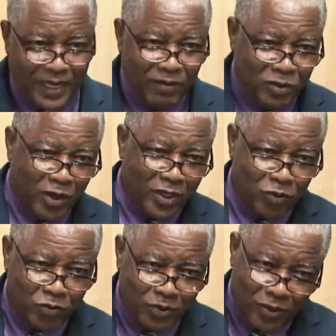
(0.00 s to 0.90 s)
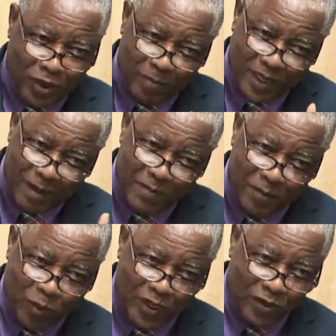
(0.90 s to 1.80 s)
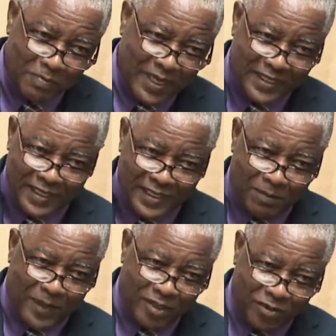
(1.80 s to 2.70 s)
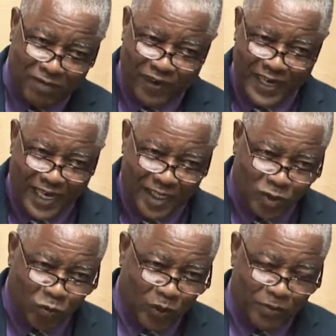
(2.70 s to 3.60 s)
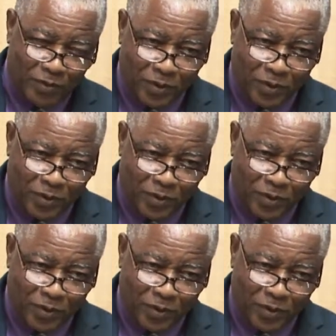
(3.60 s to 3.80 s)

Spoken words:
if it's only you, you can go become one of those ministers in the Ministry of Finance too.